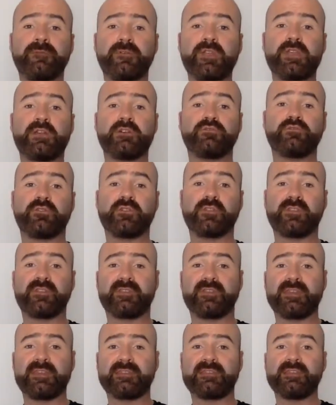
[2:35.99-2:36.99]

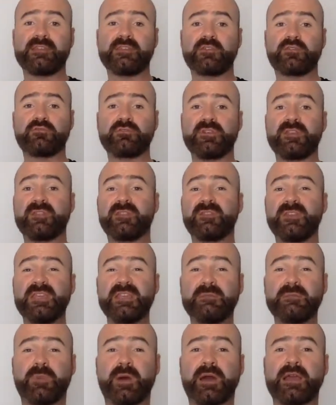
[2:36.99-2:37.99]
360-degree
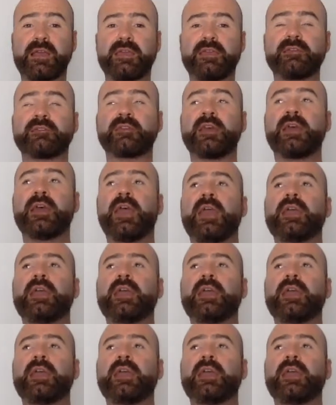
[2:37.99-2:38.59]
feedback is,